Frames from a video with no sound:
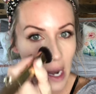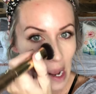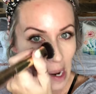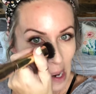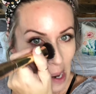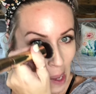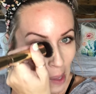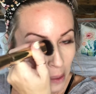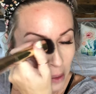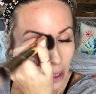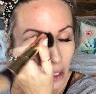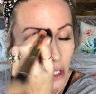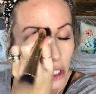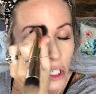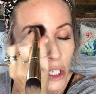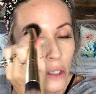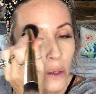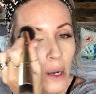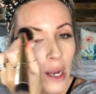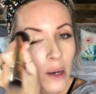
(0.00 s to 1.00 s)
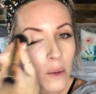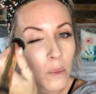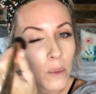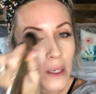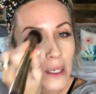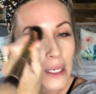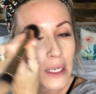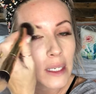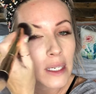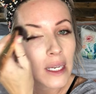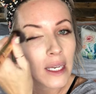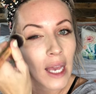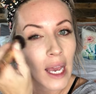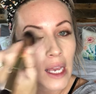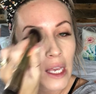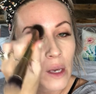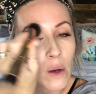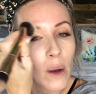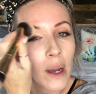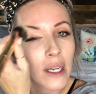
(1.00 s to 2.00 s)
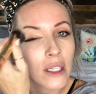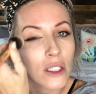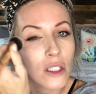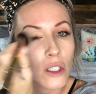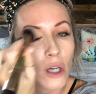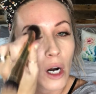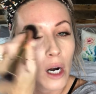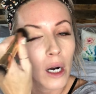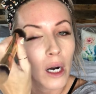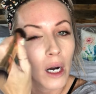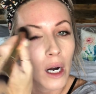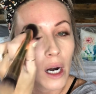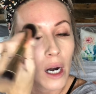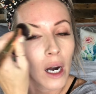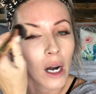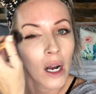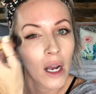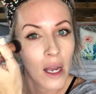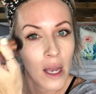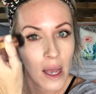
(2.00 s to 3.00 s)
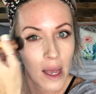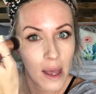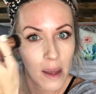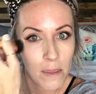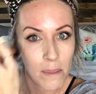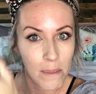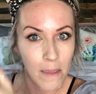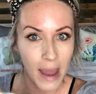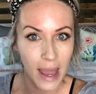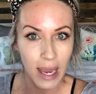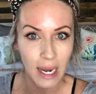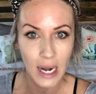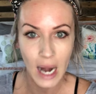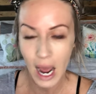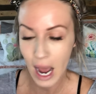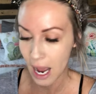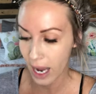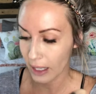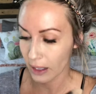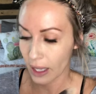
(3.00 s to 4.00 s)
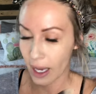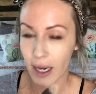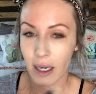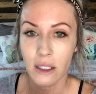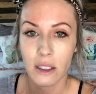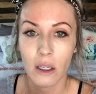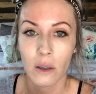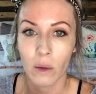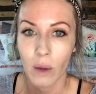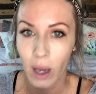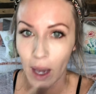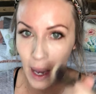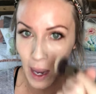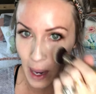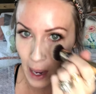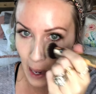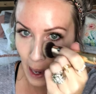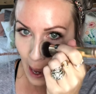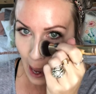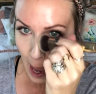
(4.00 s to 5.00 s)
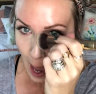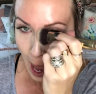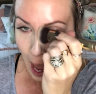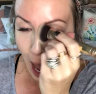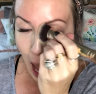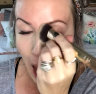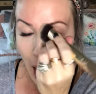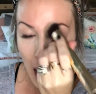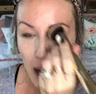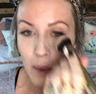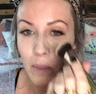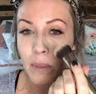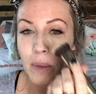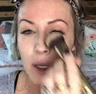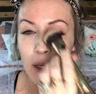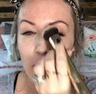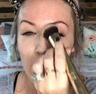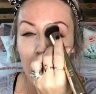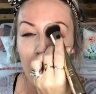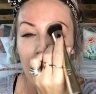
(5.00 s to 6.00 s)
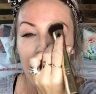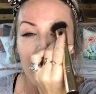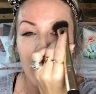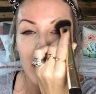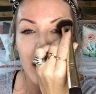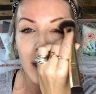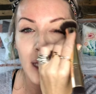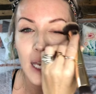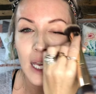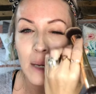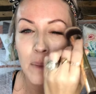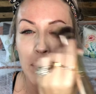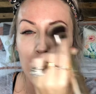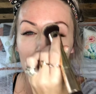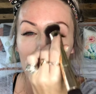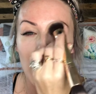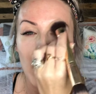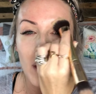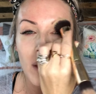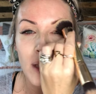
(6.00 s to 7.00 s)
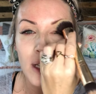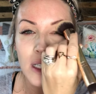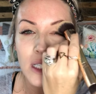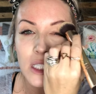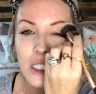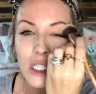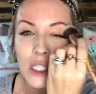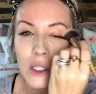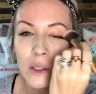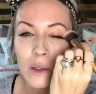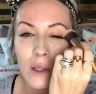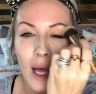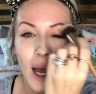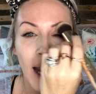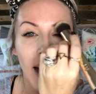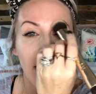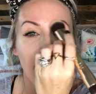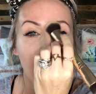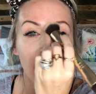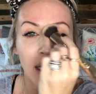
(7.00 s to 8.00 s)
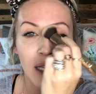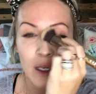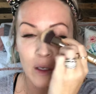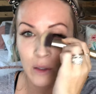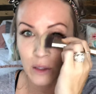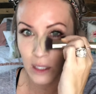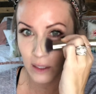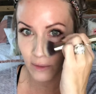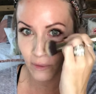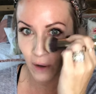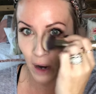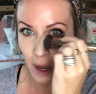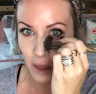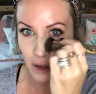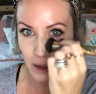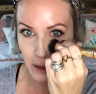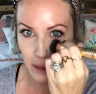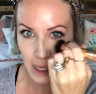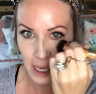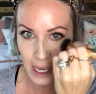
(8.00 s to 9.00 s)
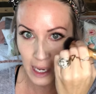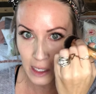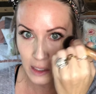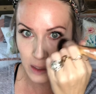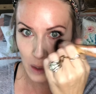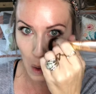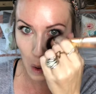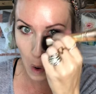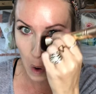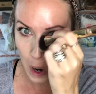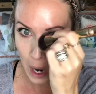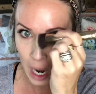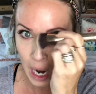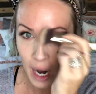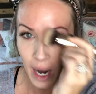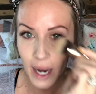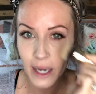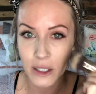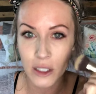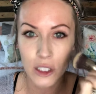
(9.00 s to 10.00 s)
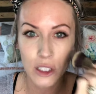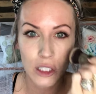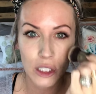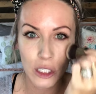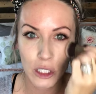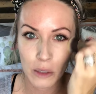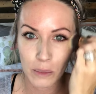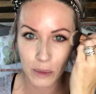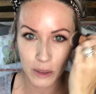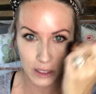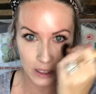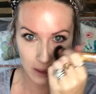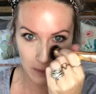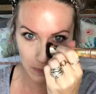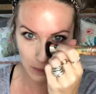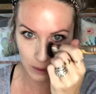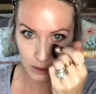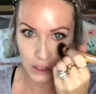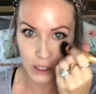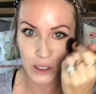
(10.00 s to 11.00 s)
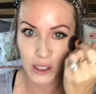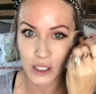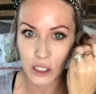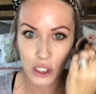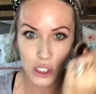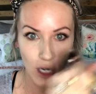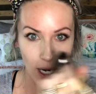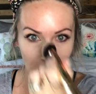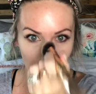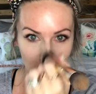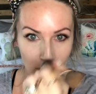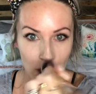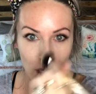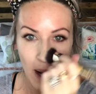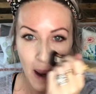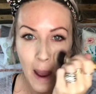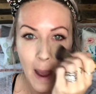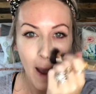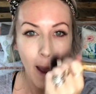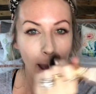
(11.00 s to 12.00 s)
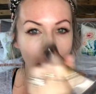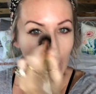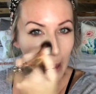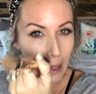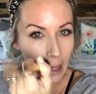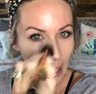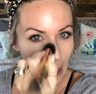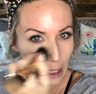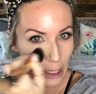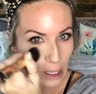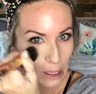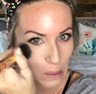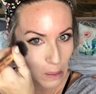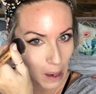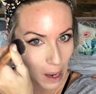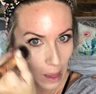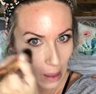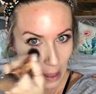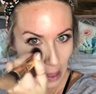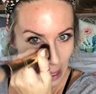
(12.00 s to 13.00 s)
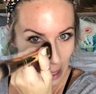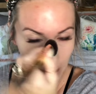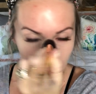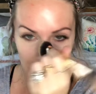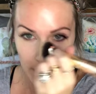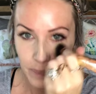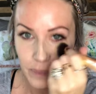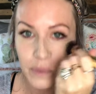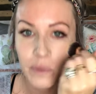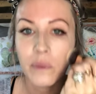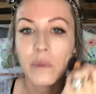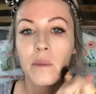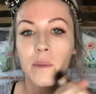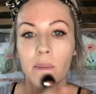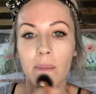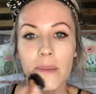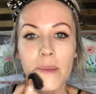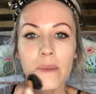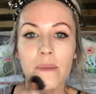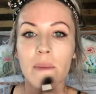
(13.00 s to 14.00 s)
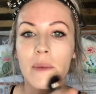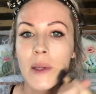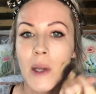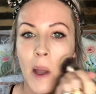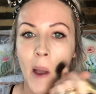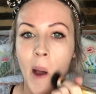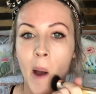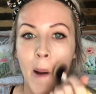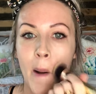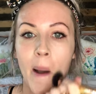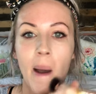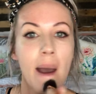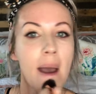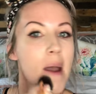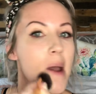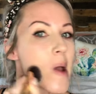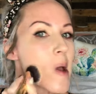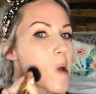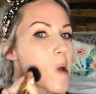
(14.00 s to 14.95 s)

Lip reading: a color issue, and we need to get you a darker main highlight, okay? You can either keep your one that's too light and use it for other things, or it's super simple to exchange and get a new color. Okay,